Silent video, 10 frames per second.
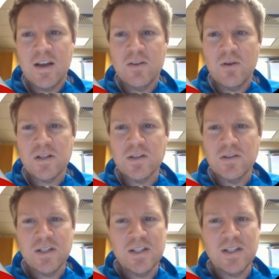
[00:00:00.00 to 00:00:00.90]
You also
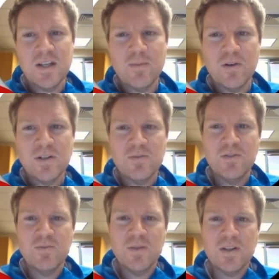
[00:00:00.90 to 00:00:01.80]
see the temperance
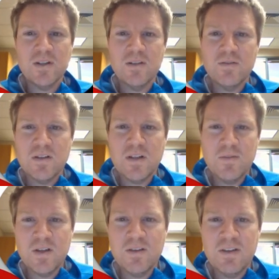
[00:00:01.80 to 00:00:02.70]
movement
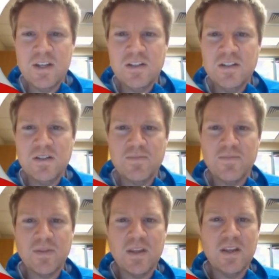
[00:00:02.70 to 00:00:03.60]
coming of age
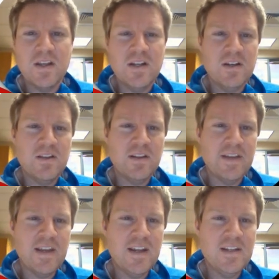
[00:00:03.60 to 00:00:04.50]
near the
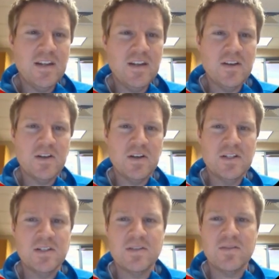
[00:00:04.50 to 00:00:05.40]
late
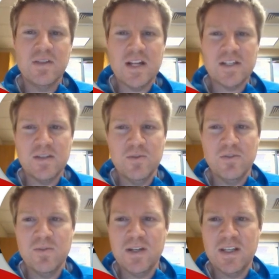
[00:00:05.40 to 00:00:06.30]
1800s. That's the
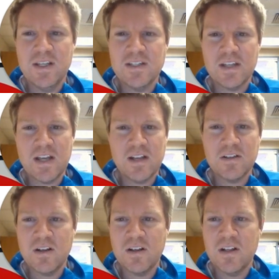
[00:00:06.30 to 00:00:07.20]
movement against
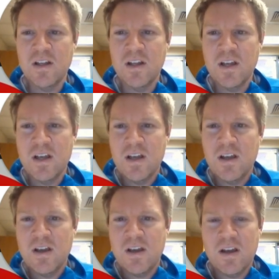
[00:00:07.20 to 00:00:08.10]
alcohol.
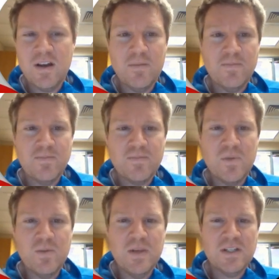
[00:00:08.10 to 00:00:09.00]

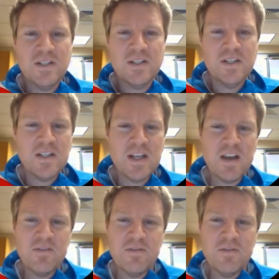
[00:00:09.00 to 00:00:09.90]
The businesses
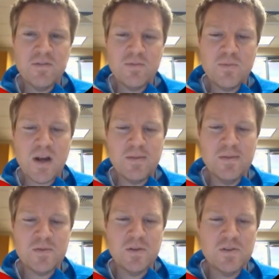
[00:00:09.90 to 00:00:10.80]
have
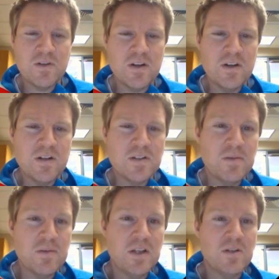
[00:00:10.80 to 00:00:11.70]
problems with drunkards
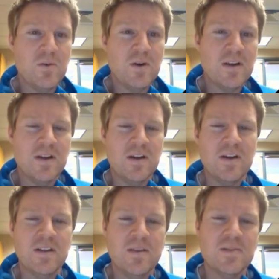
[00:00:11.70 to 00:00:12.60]
coming into work and
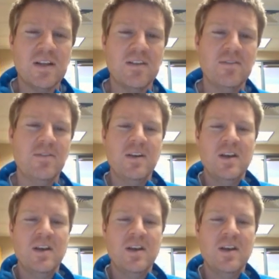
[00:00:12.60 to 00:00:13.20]
hurting themselves.